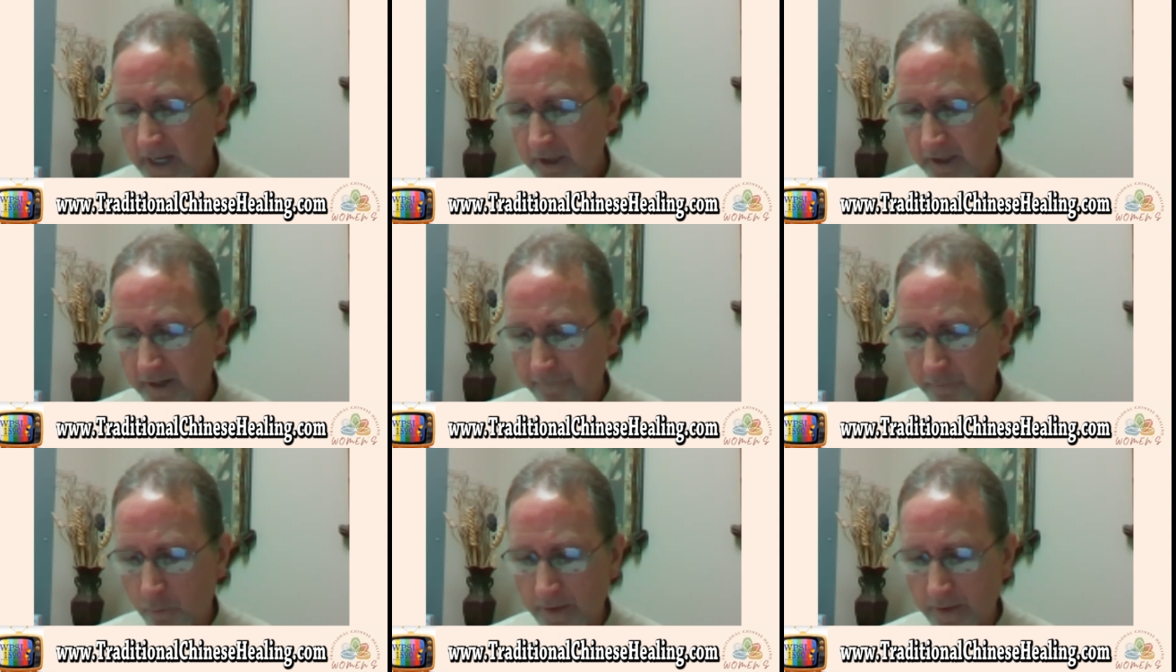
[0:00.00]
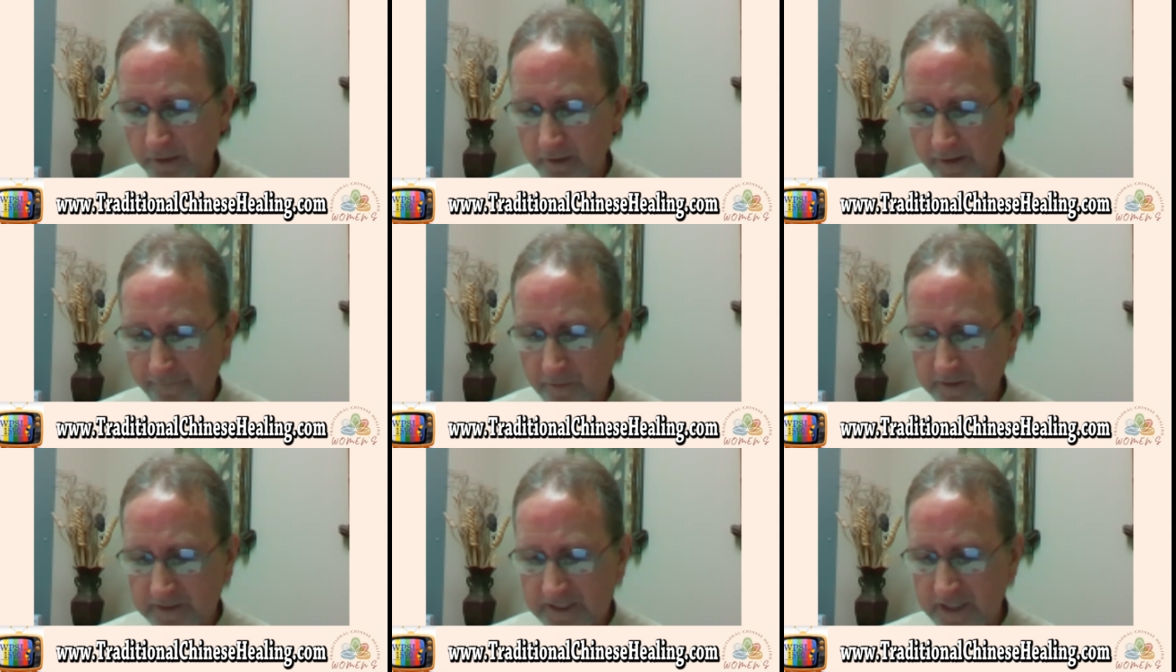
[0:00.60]
Liver, when the
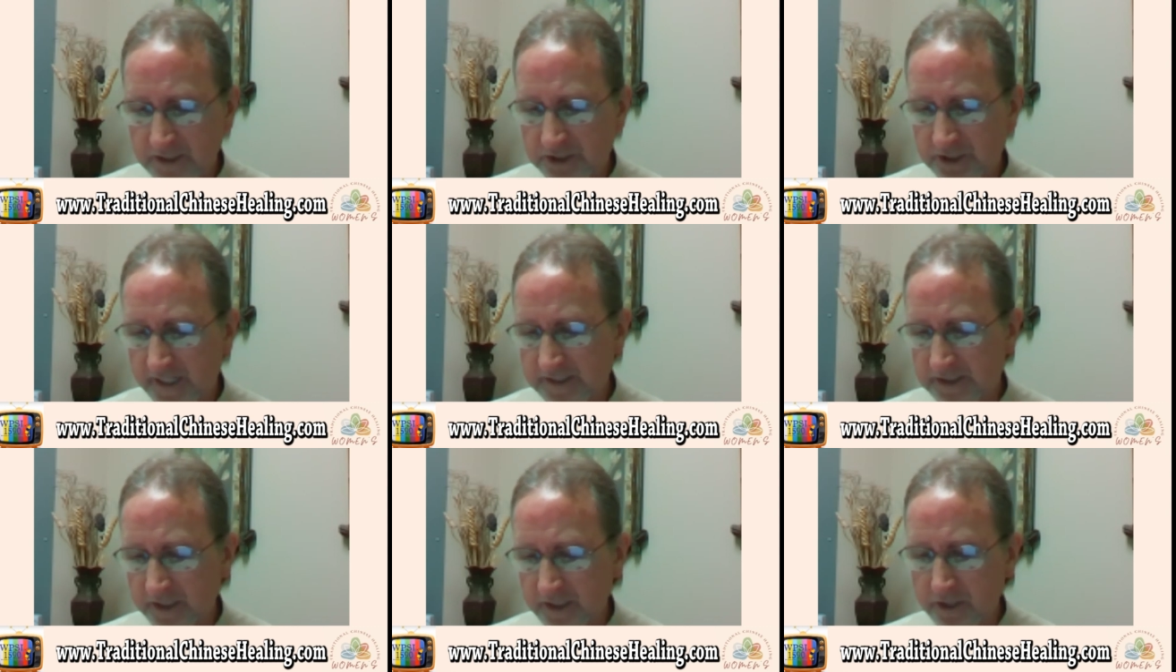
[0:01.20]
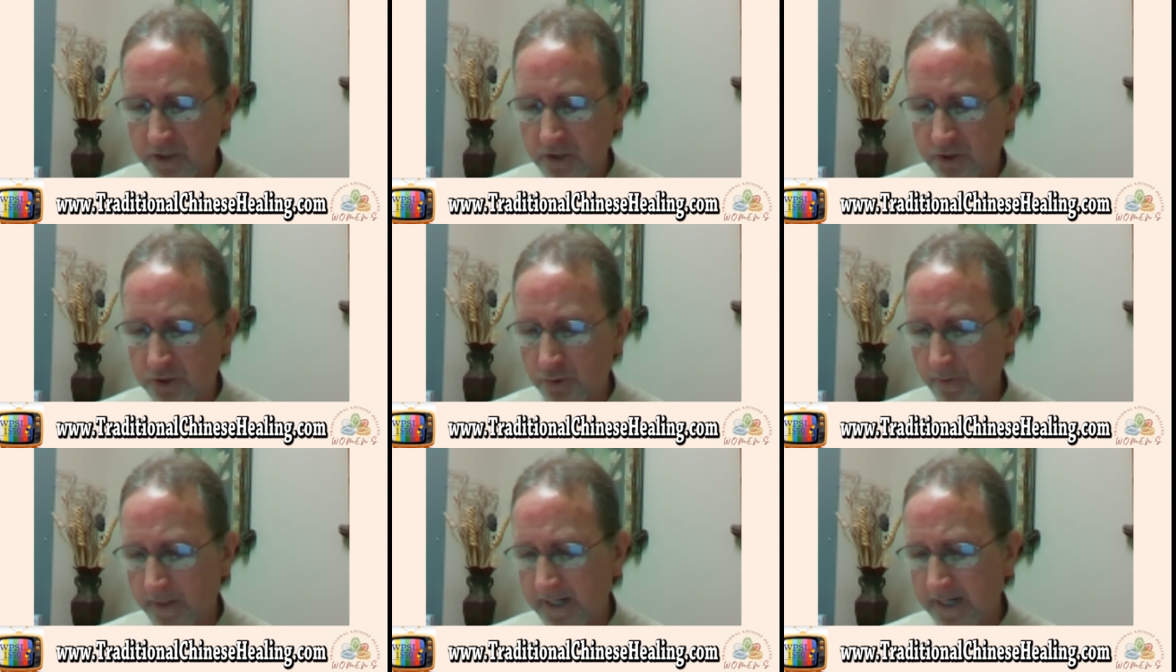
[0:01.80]
liver's congestion,
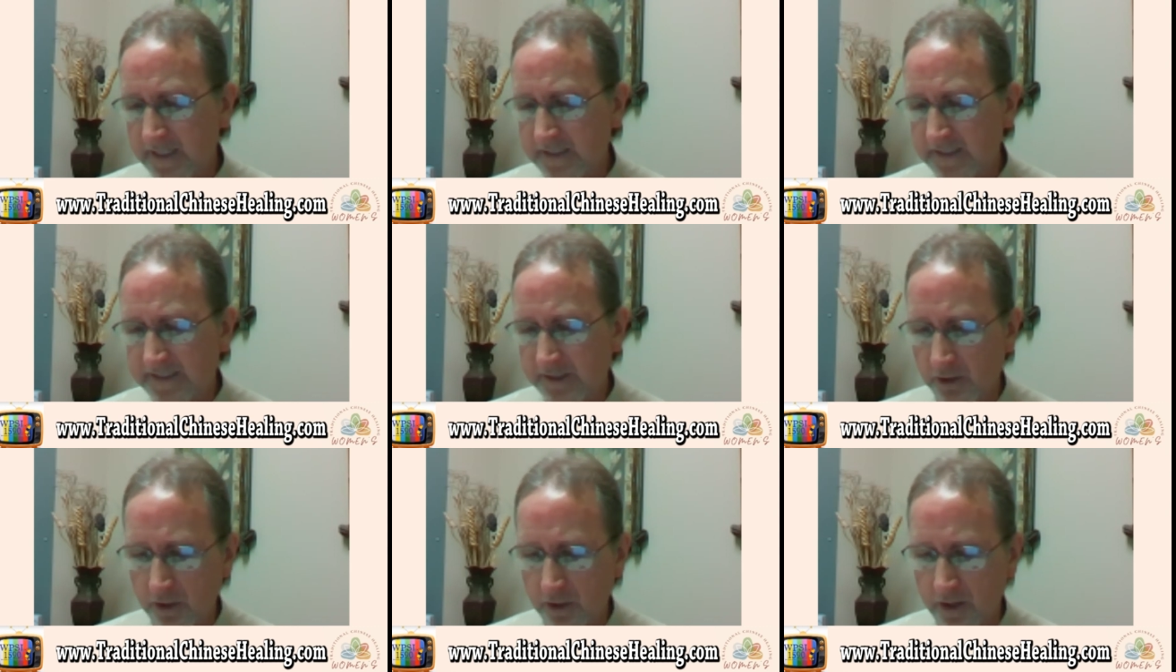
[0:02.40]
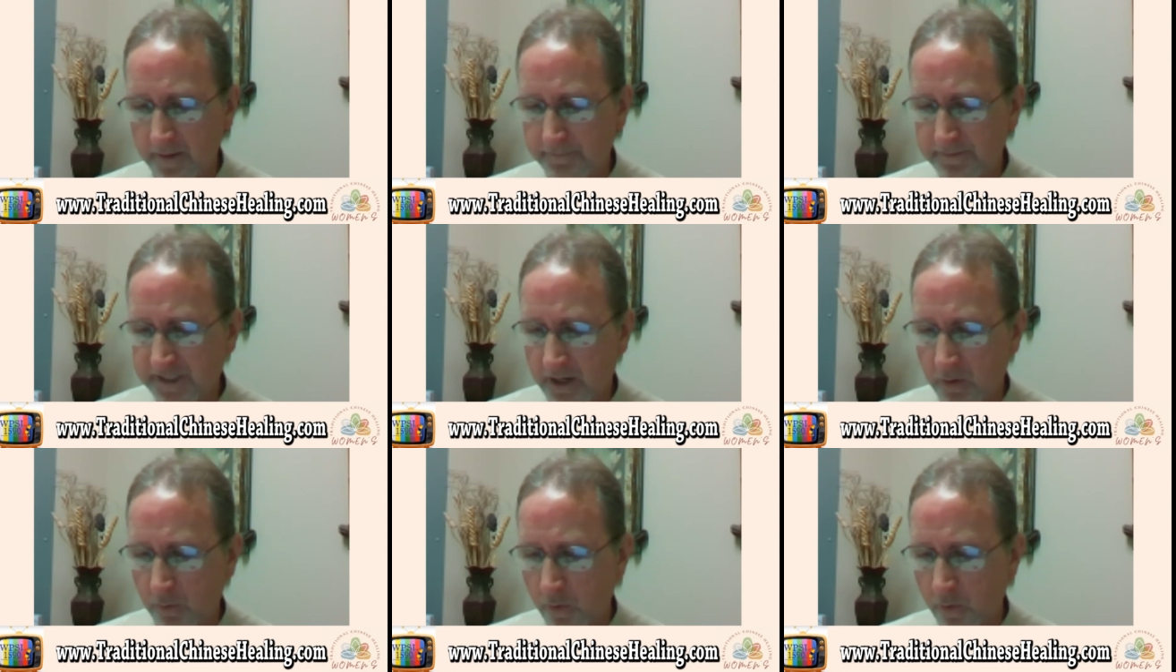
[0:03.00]
nutrients, herbs
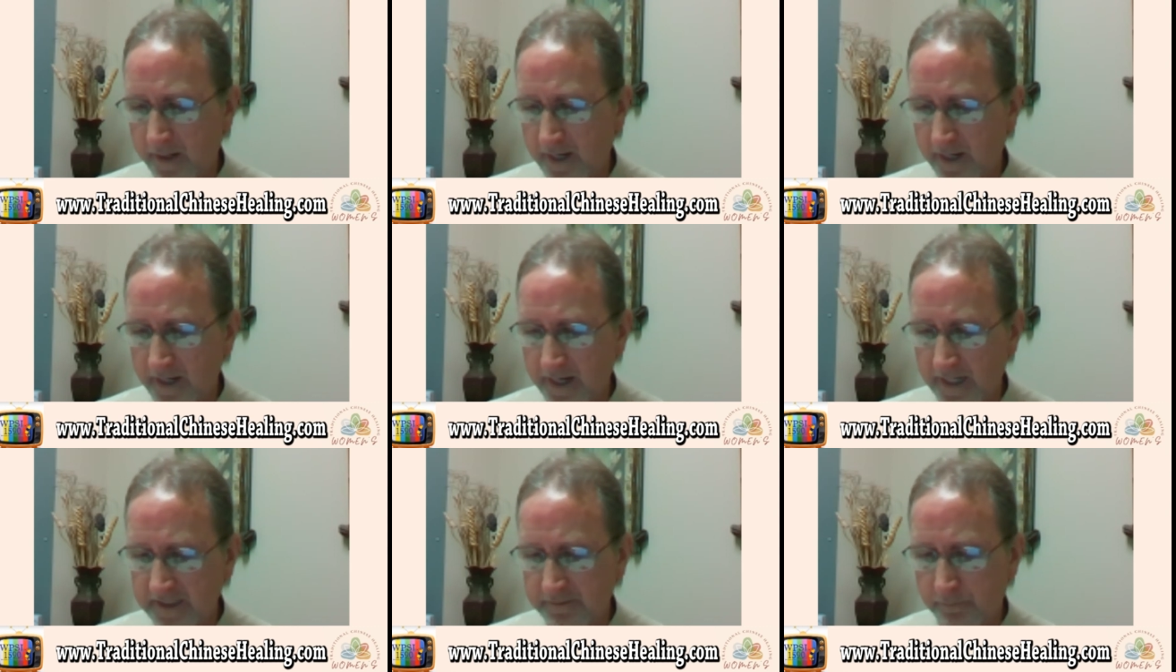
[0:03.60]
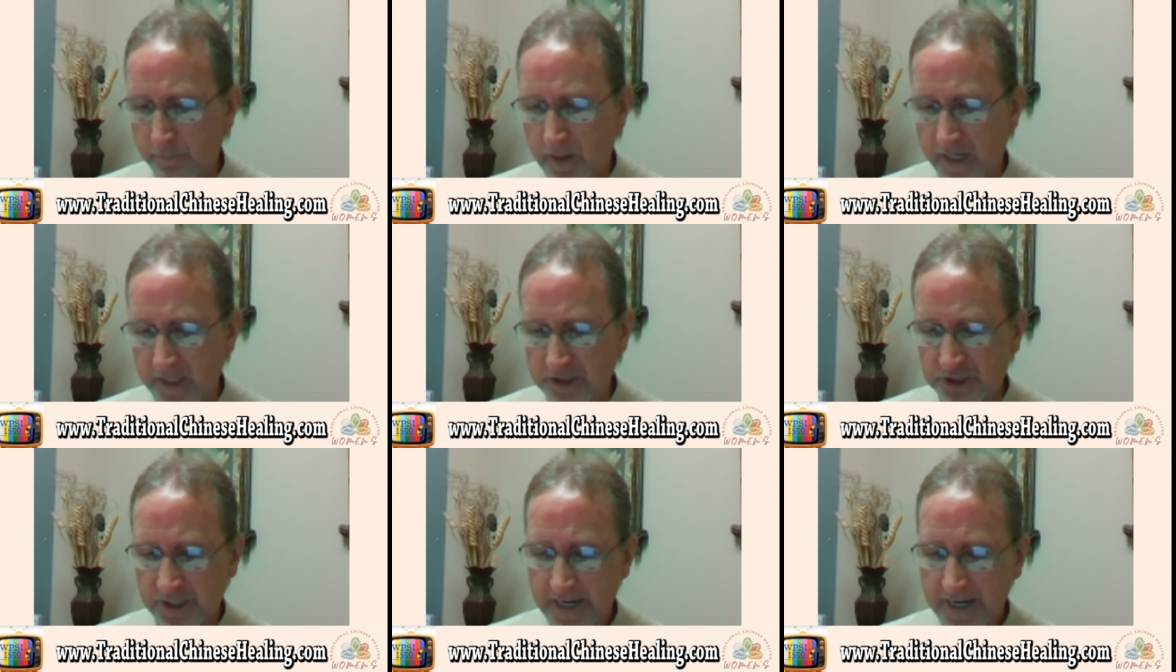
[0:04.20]
aren't working as
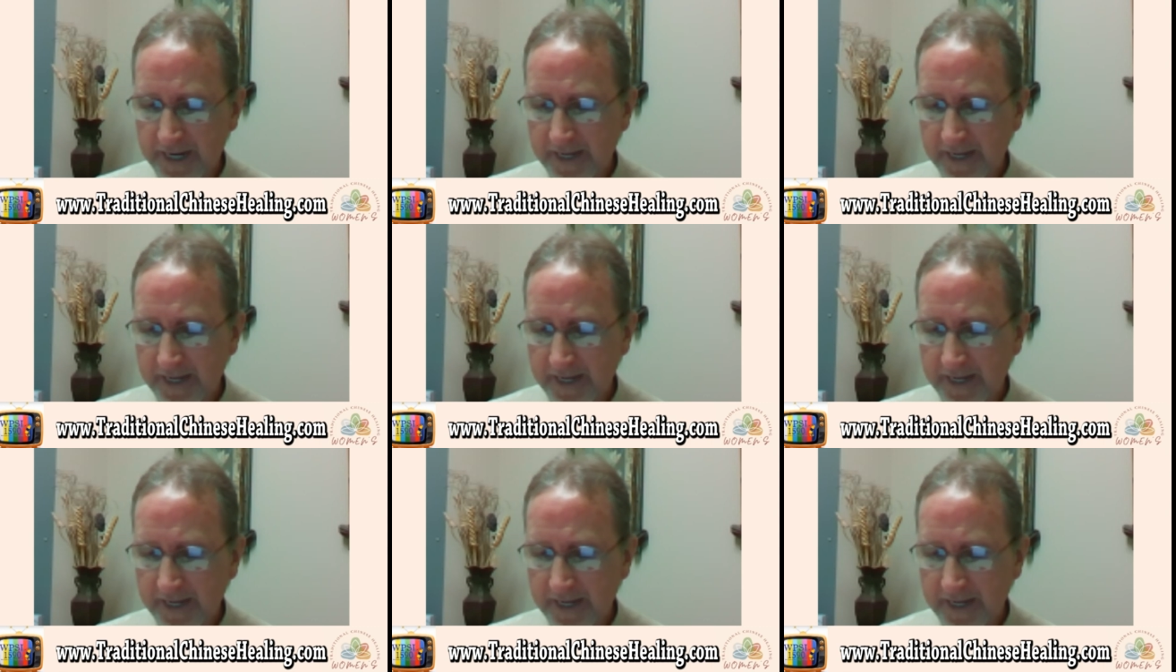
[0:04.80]
much.